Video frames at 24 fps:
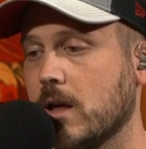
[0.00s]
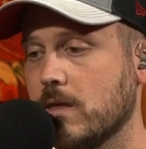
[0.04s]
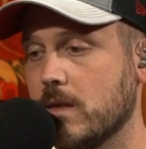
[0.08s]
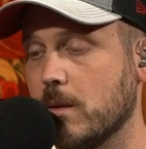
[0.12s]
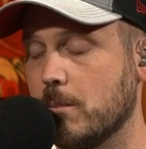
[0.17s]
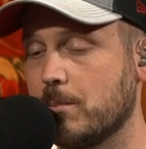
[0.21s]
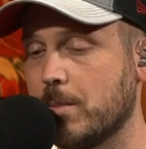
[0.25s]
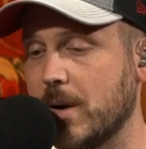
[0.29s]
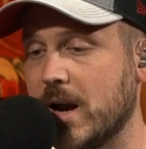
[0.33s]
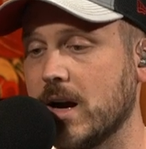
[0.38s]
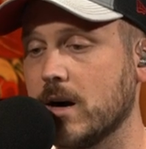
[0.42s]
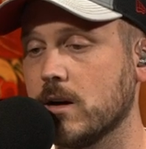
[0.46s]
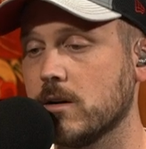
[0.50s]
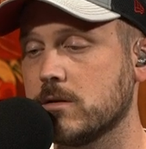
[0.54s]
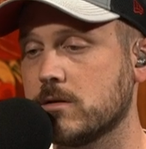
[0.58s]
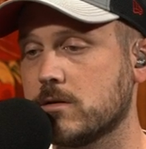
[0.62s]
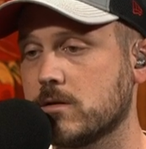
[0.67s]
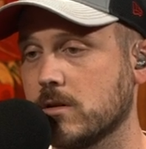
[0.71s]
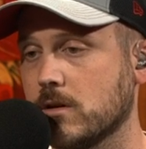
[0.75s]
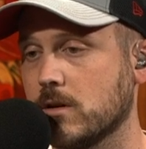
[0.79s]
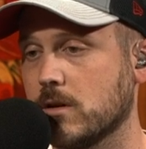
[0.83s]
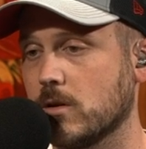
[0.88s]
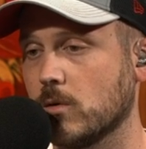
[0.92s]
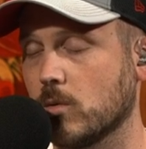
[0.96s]
The
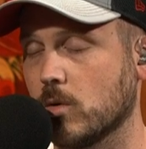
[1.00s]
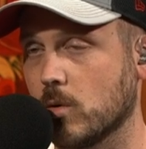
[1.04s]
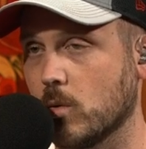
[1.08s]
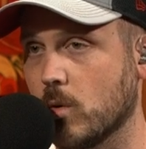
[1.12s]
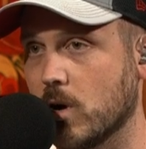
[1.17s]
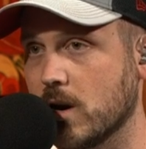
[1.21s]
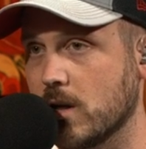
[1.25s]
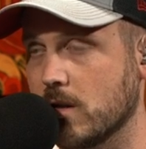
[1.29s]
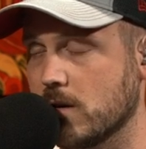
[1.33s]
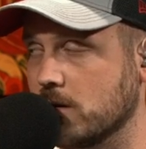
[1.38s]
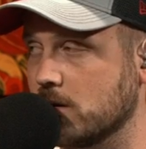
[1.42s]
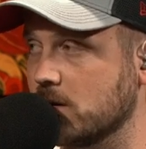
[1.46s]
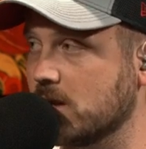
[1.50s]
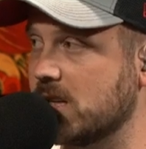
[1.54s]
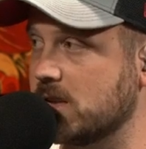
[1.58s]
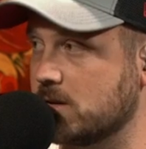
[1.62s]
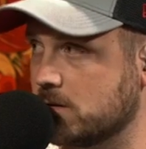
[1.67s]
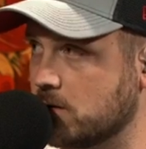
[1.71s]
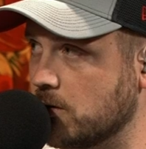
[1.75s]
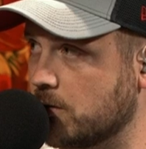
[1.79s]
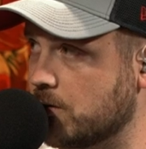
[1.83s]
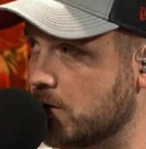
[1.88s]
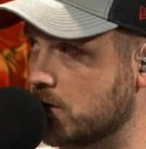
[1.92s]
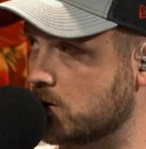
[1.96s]
Bears were one of the
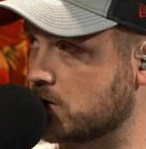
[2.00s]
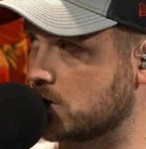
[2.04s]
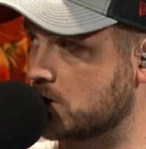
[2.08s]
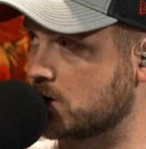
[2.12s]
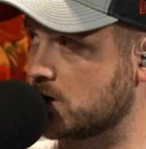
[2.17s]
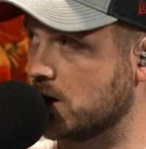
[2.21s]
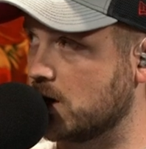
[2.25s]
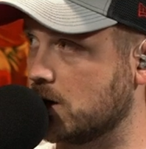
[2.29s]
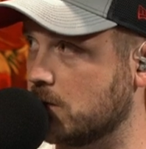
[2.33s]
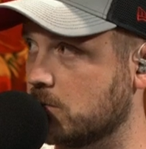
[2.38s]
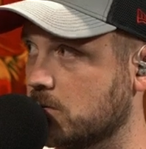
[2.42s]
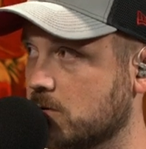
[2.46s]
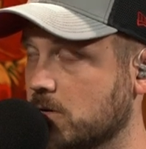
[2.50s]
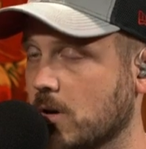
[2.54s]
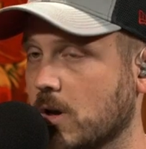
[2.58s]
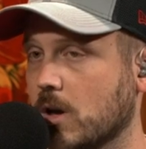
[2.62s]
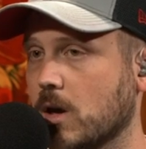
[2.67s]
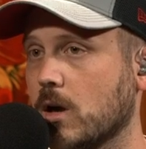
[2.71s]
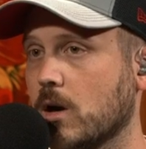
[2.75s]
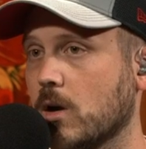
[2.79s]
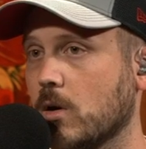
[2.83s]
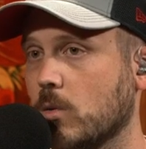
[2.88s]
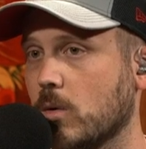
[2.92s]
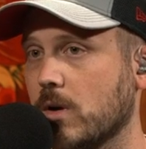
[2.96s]
least efficient teams
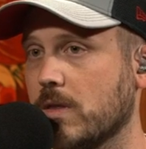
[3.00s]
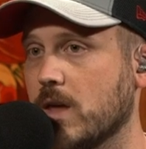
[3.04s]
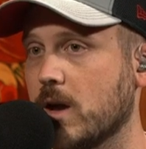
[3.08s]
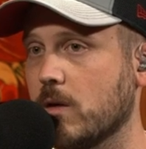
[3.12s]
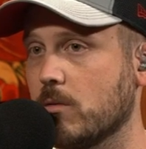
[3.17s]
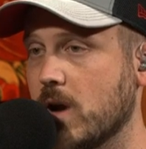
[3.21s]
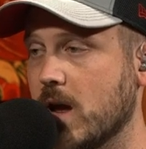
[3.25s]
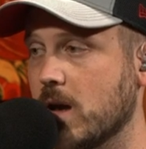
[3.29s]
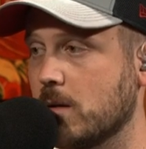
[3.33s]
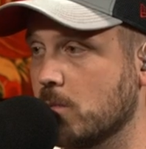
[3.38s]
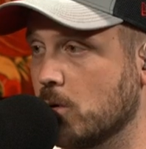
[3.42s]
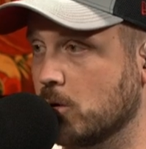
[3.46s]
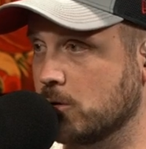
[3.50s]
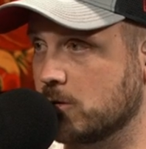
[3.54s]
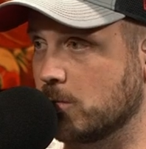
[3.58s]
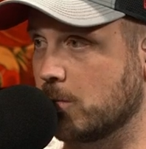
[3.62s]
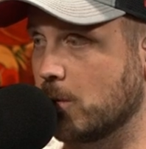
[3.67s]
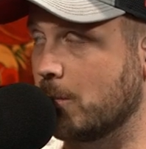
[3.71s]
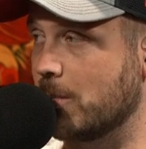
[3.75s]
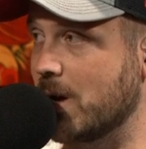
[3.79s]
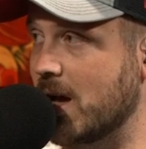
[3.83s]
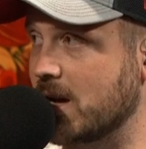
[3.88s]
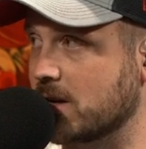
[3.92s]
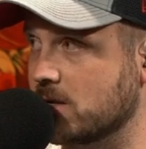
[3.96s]
when they ran
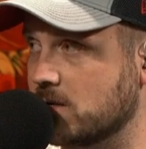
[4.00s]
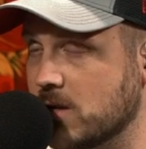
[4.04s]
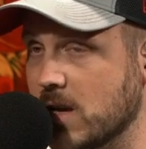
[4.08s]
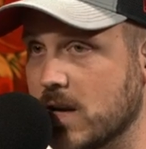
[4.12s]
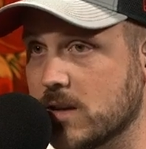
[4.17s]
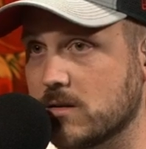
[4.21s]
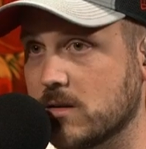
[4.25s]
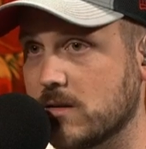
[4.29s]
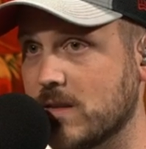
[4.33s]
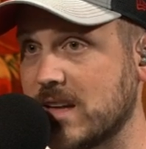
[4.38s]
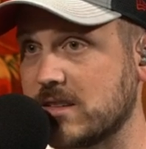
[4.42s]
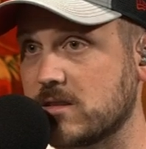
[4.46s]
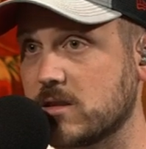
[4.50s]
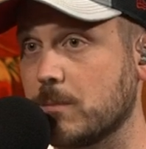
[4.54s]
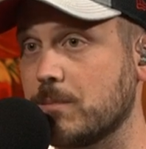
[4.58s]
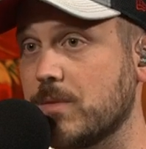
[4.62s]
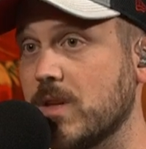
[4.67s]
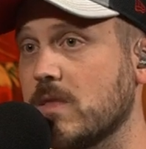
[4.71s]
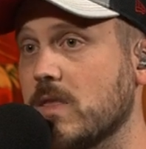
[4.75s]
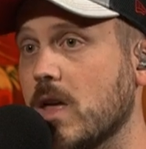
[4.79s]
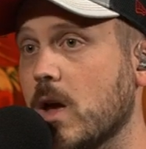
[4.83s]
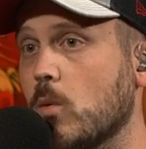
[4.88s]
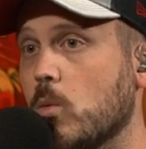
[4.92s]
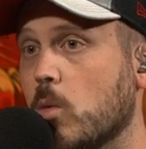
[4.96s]
multiple back sets. And that's
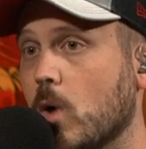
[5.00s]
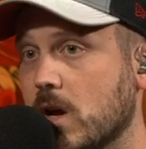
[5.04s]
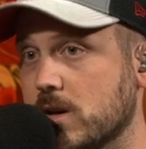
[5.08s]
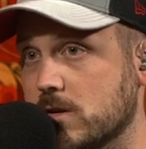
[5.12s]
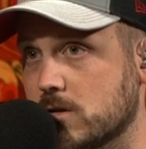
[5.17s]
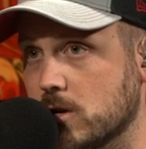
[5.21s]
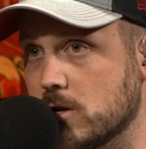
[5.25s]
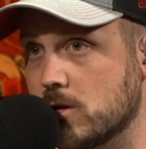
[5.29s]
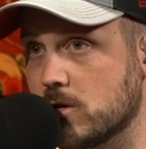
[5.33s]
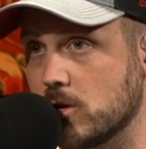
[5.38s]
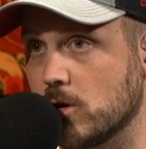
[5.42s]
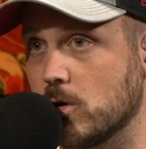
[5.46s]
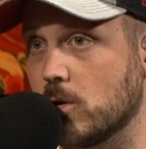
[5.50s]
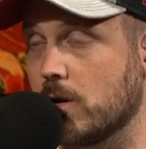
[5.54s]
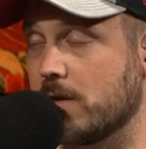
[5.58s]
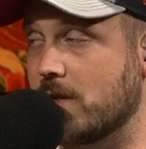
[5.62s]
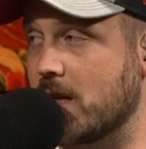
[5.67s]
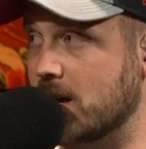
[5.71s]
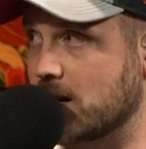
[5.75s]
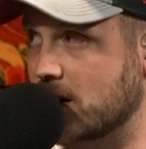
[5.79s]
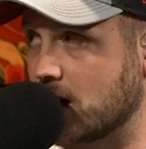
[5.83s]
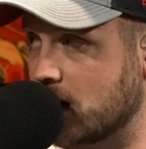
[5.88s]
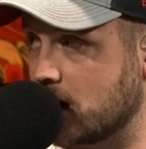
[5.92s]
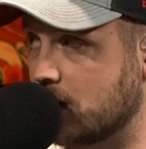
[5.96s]
something they want to do in
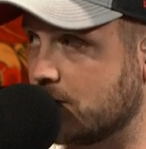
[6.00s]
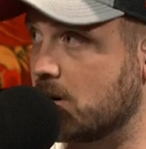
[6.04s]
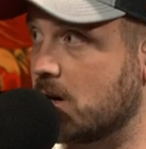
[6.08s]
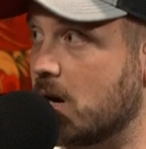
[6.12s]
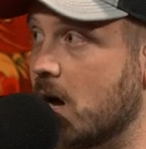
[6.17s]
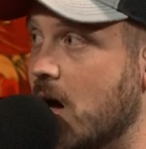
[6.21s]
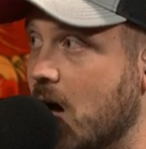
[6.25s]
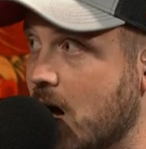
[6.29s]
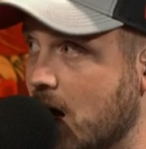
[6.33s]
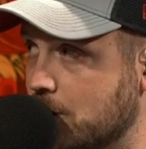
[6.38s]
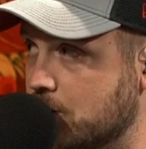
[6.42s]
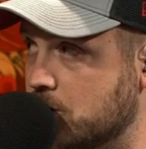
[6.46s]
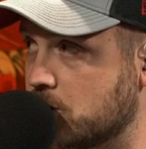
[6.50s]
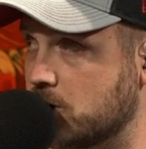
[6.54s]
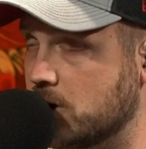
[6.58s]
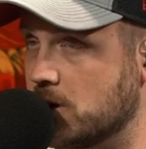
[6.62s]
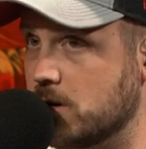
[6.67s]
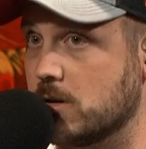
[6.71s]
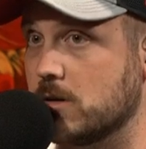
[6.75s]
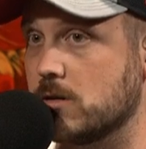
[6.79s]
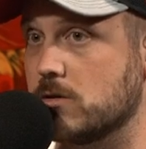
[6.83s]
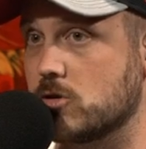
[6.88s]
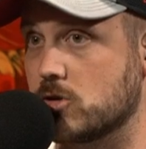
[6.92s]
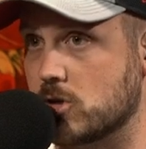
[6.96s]
that kind of an
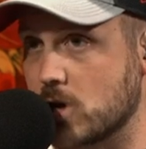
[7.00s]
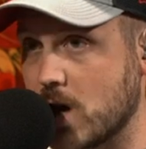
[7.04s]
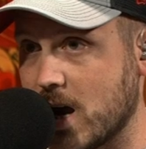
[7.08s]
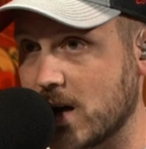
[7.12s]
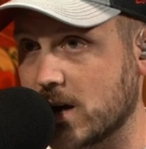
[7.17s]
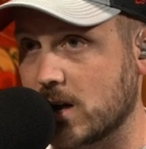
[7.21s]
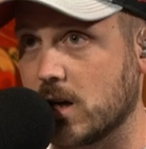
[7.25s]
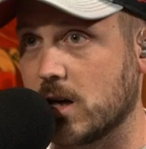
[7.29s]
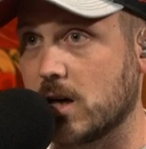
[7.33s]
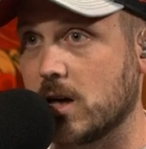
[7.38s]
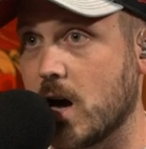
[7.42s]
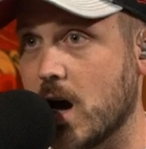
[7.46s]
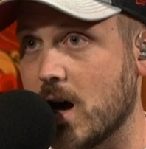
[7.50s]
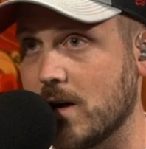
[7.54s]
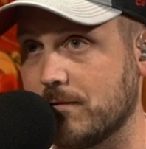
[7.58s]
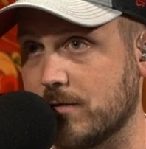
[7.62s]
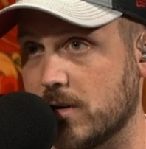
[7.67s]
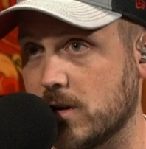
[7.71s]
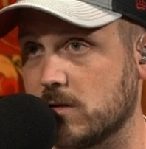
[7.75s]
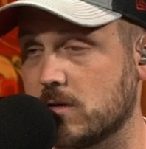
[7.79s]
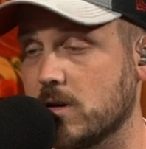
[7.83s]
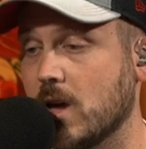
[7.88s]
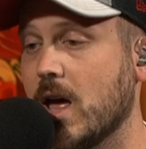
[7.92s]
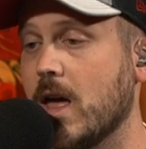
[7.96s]
option shotgun
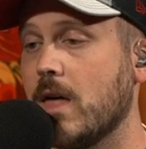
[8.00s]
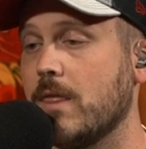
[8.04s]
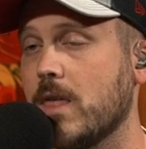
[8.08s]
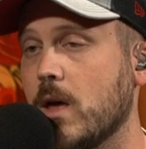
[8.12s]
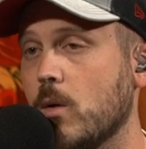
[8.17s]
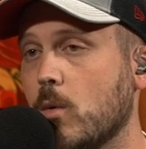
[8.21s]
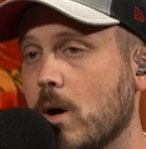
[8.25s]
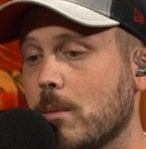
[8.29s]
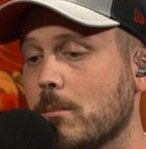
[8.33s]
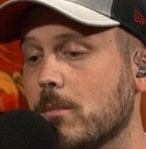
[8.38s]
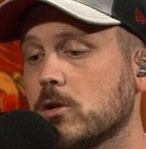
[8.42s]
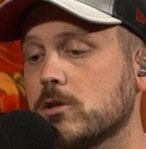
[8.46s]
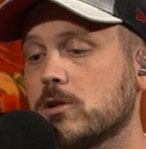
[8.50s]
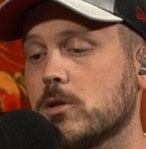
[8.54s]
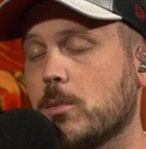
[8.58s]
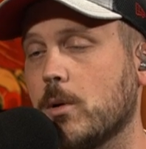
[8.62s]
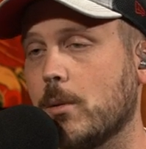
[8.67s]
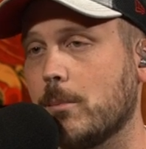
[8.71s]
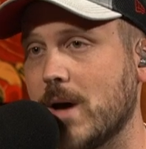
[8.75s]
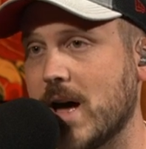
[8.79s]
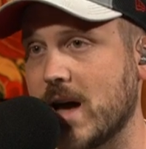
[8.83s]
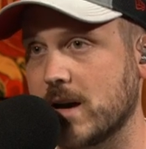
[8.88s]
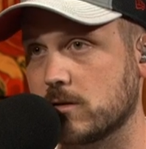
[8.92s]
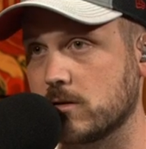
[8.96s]
offense. They want
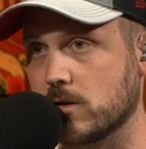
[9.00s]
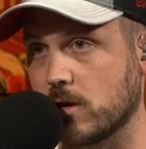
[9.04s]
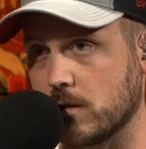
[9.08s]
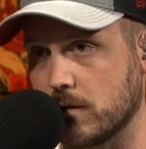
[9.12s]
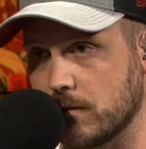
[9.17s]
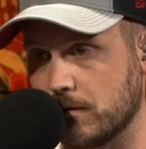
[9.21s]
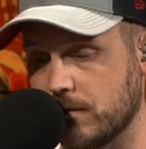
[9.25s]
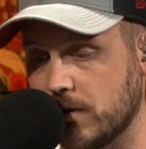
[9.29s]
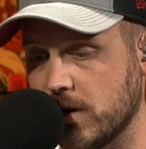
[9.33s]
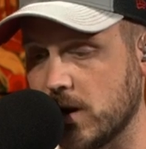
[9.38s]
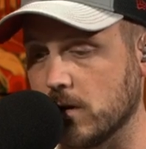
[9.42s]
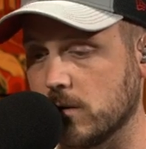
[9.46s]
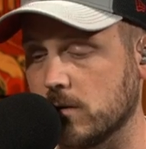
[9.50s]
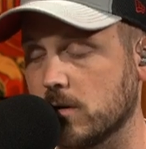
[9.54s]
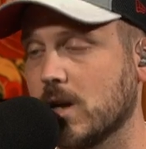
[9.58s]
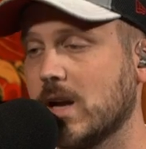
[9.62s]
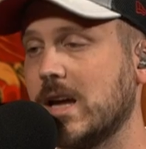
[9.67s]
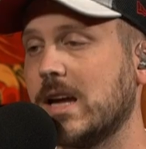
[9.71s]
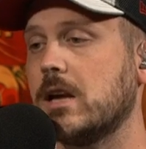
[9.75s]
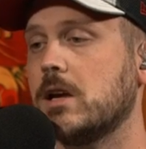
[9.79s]
multiple backs on the field.